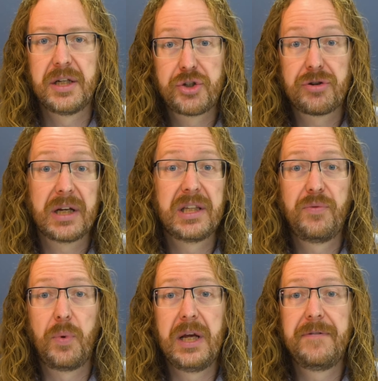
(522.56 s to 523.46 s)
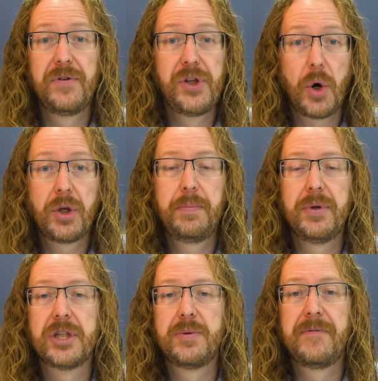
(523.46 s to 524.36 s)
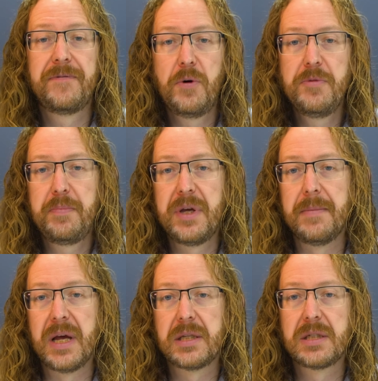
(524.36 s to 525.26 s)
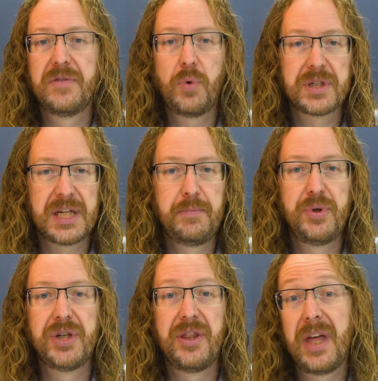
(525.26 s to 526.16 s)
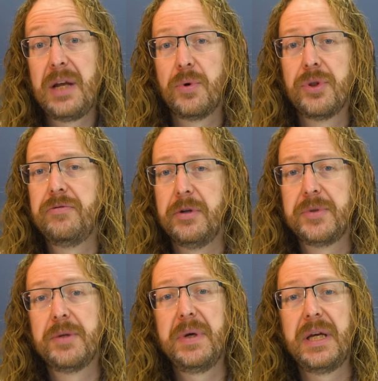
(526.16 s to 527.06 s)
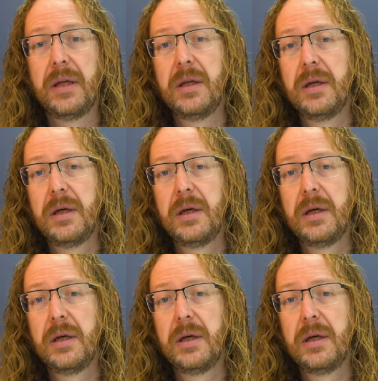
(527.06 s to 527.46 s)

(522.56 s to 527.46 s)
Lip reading: an attractive way for the occupant to inform the BMS of what temperature they want the room to be.